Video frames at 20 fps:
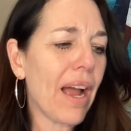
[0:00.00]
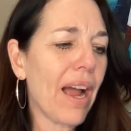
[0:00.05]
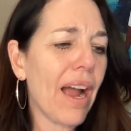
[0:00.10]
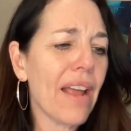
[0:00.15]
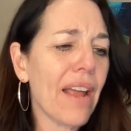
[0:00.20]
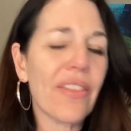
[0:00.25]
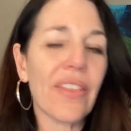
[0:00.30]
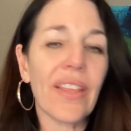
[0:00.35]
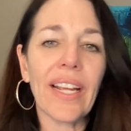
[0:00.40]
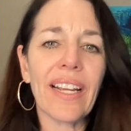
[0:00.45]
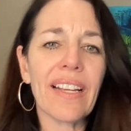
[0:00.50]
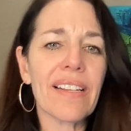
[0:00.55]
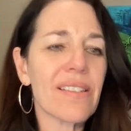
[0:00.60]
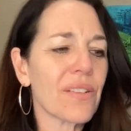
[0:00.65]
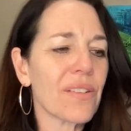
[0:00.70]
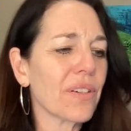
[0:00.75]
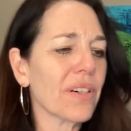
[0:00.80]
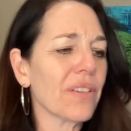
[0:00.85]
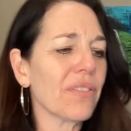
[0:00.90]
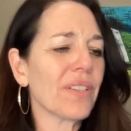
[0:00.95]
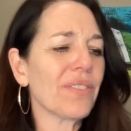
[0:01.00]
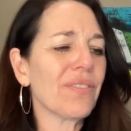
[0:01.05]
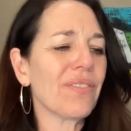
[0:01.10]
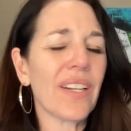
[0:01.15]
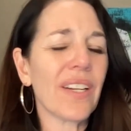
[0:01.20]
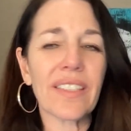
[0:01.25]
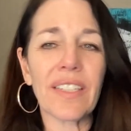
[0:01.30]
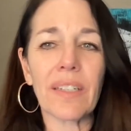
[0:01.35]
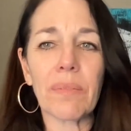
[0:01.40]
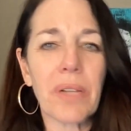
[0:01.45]
I think it's sort of a
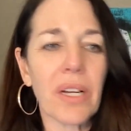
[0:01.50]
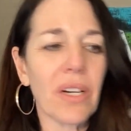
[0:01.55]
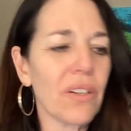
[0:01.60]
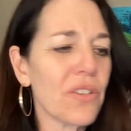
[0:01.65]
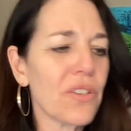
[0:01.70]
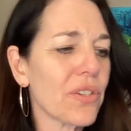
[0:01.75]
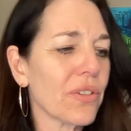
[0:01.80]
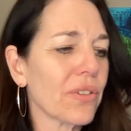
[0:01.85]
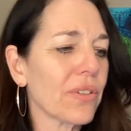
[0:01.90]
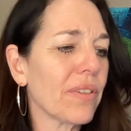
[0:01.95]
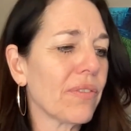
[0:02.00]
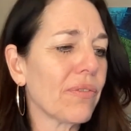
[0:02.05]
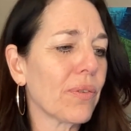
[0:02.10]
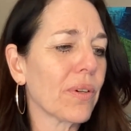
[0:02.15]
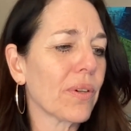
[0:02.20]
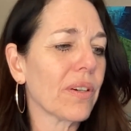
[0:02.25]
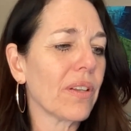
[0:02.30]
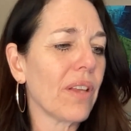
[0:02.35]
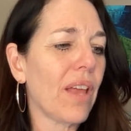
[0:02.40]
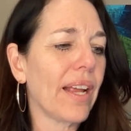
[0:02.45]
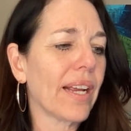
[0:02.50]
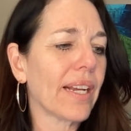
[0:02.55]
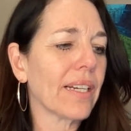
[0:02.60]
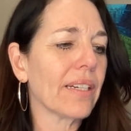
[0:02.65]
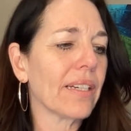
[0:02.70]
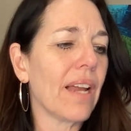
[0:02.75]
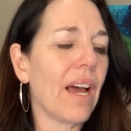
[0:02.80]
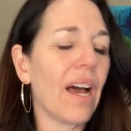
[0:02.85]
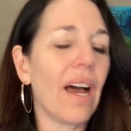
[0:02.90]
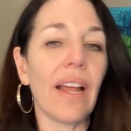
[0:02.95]
fucked up culture if we're like
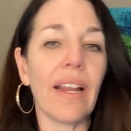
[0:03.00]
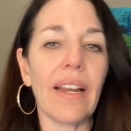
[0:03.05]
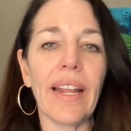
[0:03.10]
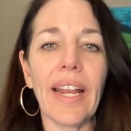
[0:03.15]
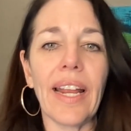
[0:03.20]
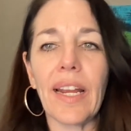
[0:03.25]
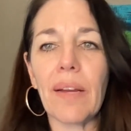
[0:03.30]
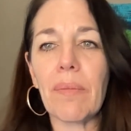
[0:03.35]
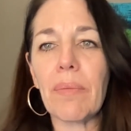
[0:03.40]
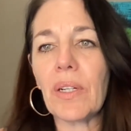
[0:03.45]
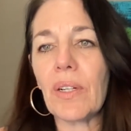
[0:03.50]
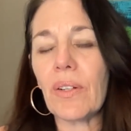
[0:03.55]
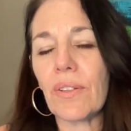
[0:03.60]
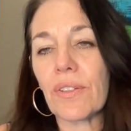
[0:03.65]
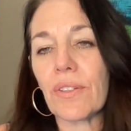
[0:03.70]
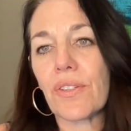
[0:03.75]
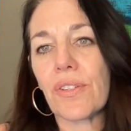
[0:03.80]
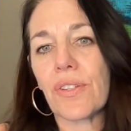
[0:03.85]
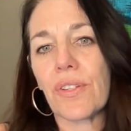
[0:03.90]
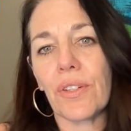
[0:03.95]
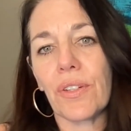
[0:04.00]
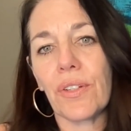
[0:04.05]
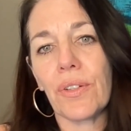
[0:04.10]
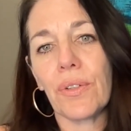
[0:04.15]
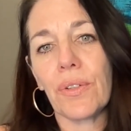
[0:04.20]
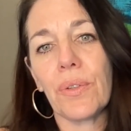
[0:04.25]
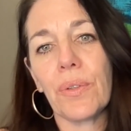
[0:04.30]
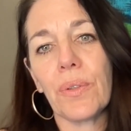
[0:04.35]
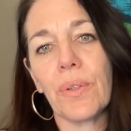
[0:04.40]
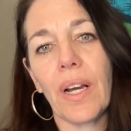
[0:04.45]
not able
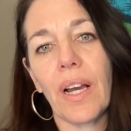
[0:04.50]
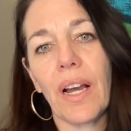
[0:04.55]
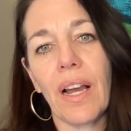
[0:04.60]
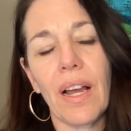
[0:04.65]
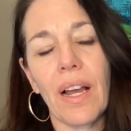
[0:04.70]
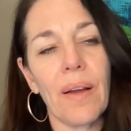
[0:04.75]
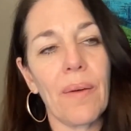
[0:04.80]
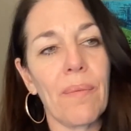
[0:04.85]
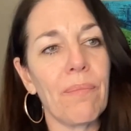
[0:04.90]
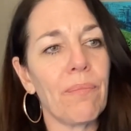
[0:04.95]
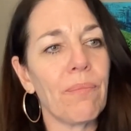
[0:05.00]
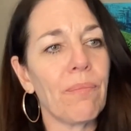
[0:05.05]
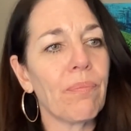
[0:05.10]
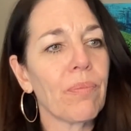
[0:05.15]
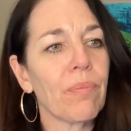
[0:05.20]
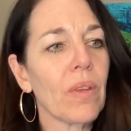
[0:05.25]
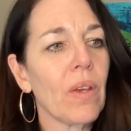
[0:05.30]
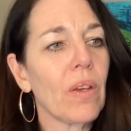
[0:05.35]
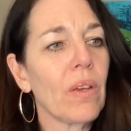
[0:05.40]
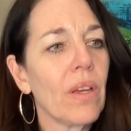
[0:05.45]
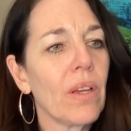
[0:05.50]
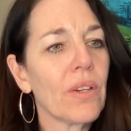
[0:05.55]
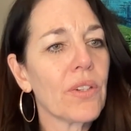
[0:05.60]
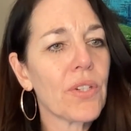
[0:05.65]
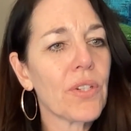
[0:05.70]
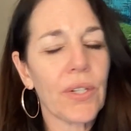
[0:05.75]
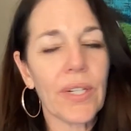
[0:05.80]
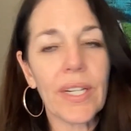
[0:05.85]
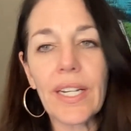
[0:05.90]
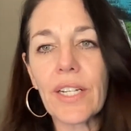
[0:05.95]
to
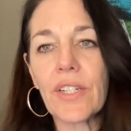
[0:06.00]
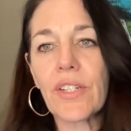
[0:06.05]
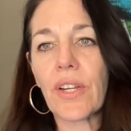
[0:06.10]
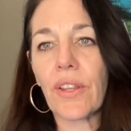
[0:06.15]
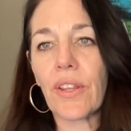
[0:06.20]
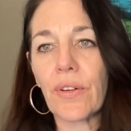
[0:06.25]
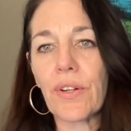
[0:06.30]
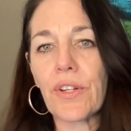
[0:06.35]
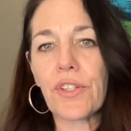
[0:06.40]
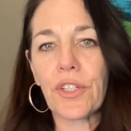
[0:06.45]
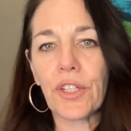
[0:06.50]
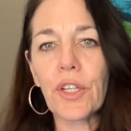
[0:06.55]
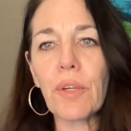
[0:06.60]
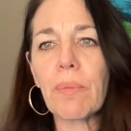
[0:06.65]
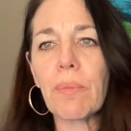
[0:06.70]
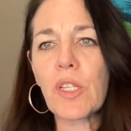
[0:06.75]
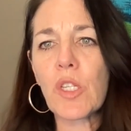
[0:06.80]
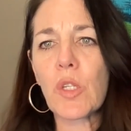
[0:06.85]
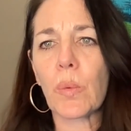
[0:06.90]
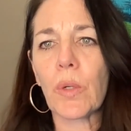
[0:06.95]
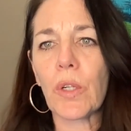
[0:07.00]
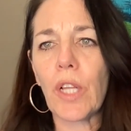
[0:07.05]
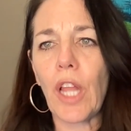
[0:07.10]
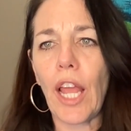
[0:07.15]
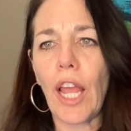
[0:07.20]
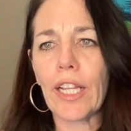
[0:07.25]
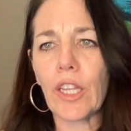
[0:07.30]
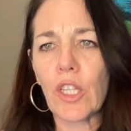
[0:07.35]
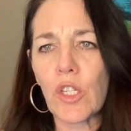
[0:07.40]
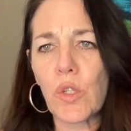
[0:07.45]
treat each other as humans, and we're
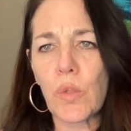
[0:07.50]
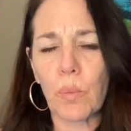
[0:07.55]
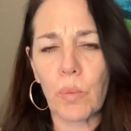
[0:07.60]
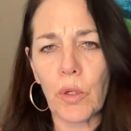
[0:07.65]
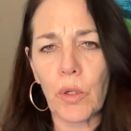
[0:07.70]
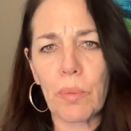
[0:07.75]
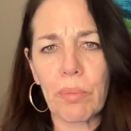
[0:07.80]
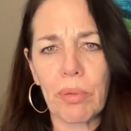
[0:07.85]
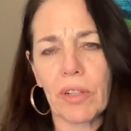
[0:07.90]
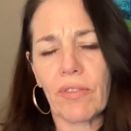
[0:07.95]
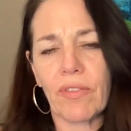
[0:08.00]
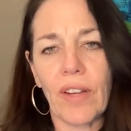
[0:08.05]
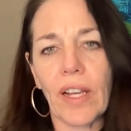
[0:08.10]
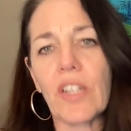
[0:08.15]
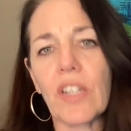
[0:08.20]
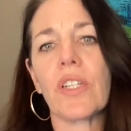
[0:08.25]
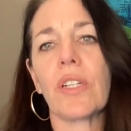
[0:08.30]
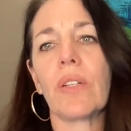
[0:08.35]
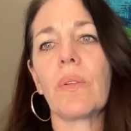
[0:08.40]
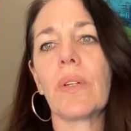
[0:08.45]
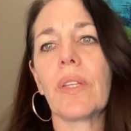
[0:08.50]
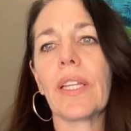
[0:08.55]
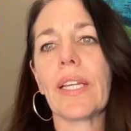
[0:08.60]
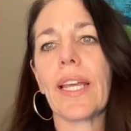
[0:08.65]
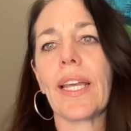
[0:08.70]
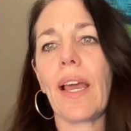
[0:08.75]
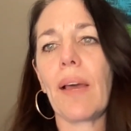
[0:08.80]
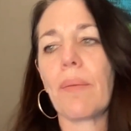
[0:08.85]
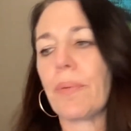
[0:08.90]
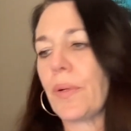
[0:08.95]
like this word professional with a
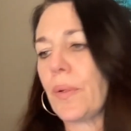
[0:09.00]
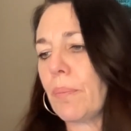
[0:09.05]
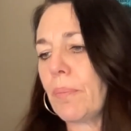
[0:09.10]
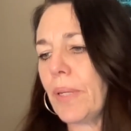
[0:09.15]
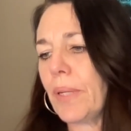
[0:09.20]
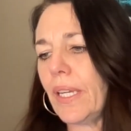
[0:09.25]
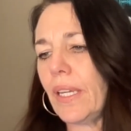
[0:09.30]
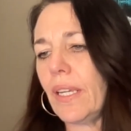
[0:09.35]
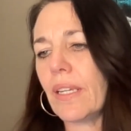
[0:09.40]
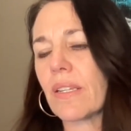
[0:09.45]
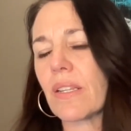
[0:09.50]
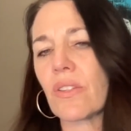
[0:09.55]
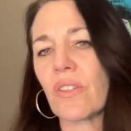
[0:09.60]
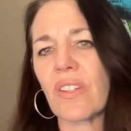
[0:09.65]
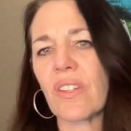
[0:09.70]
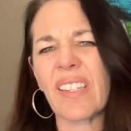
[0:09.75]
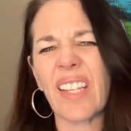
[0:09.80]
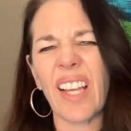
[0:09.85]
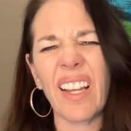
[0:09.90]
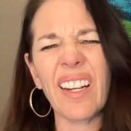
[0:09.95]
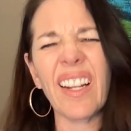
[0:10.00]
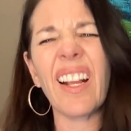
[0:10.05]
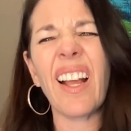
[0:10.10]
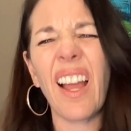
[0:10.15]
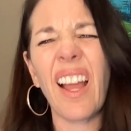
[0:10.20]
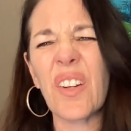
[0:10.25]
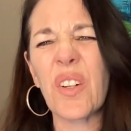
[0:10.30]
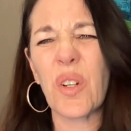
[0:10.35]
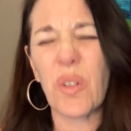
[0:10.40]
capital P has just kind of gotten